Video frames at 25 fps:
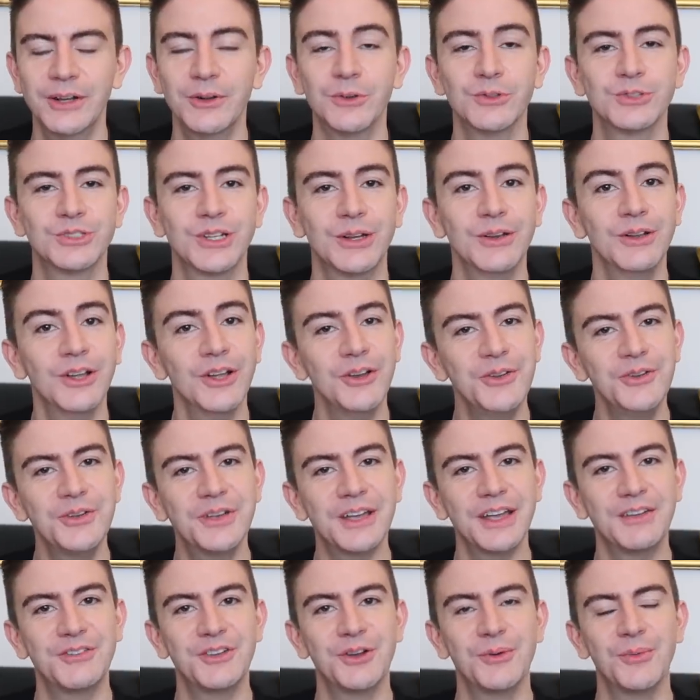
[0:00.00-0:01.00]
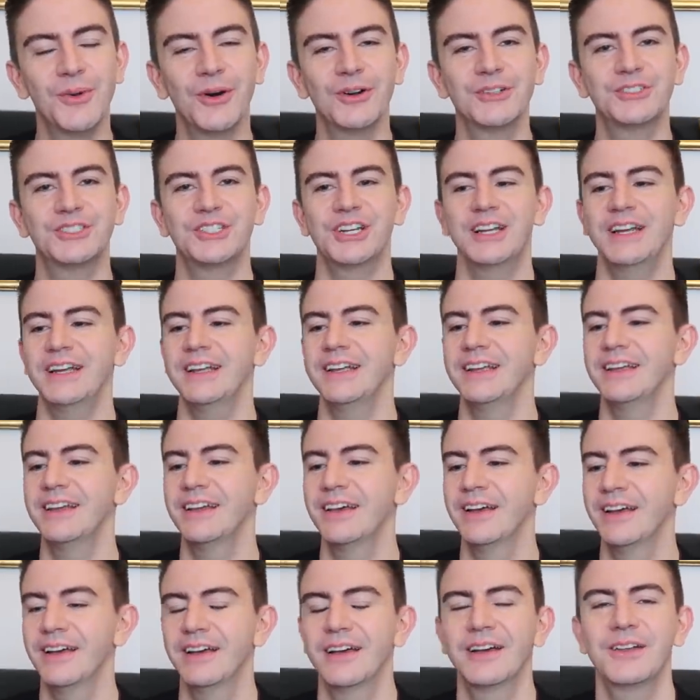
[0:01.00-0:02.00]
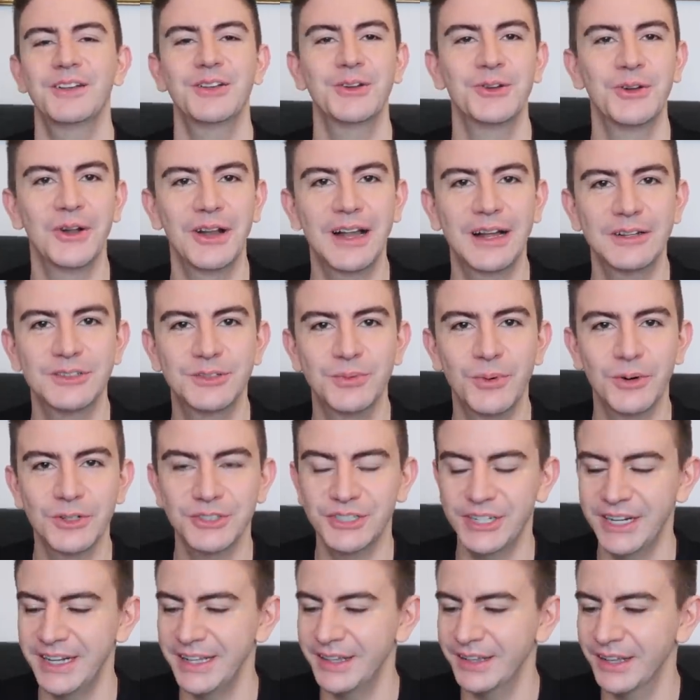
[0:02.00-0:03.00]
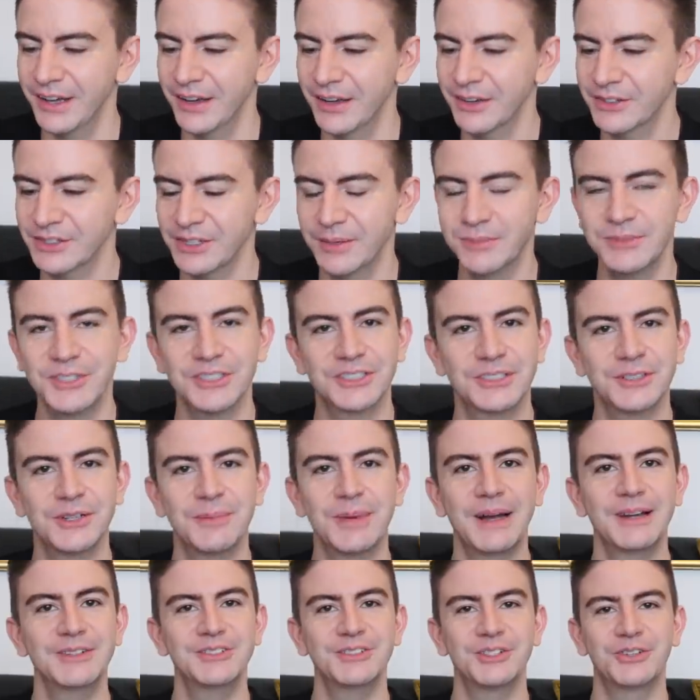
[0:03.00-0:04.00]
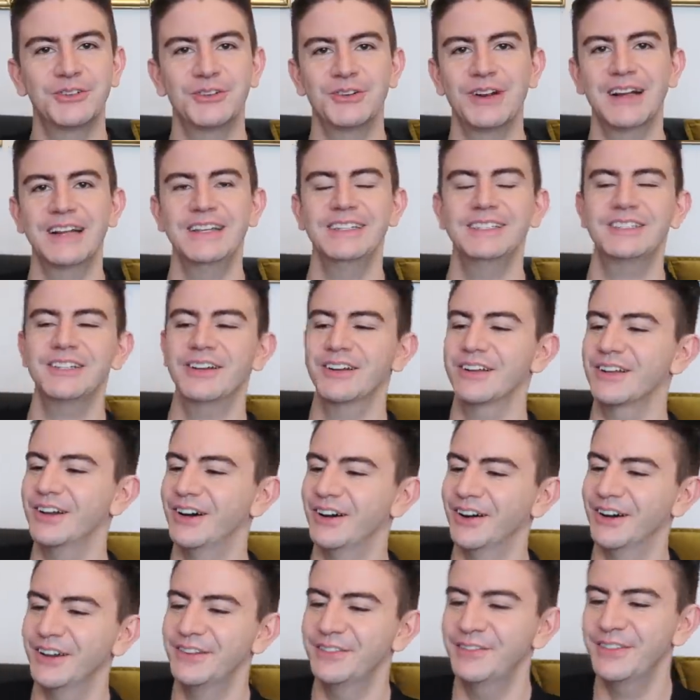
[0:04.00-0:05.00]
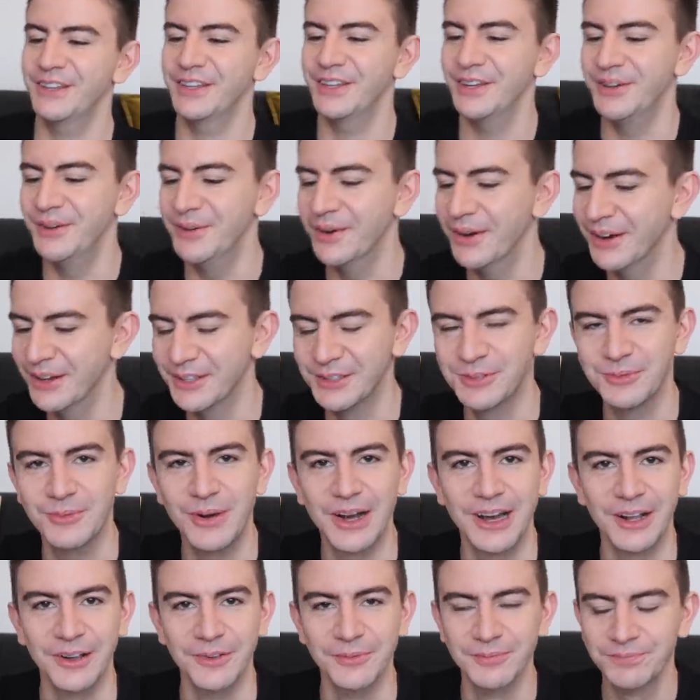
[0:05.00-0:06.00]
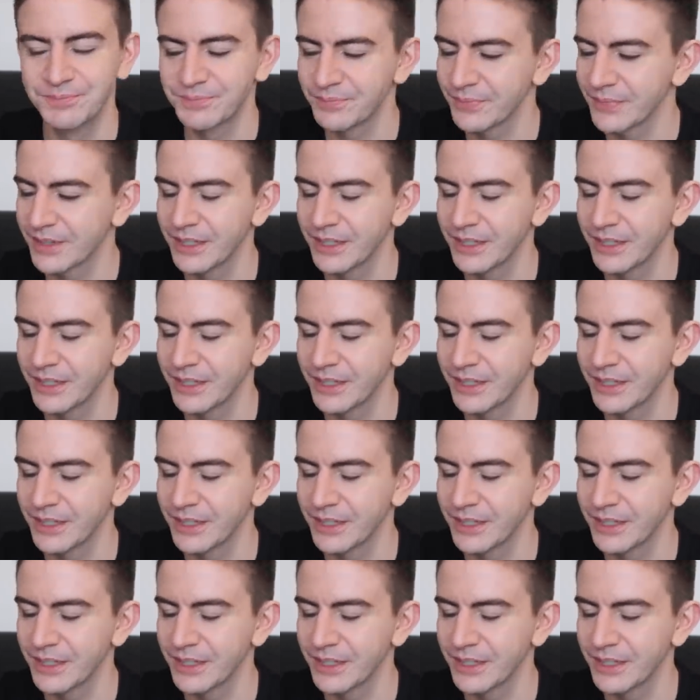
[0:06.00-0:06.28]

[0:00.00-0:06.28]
And also Luke, if you're watching, you're not allowed to watch either because I'm just about to create a card for you as well.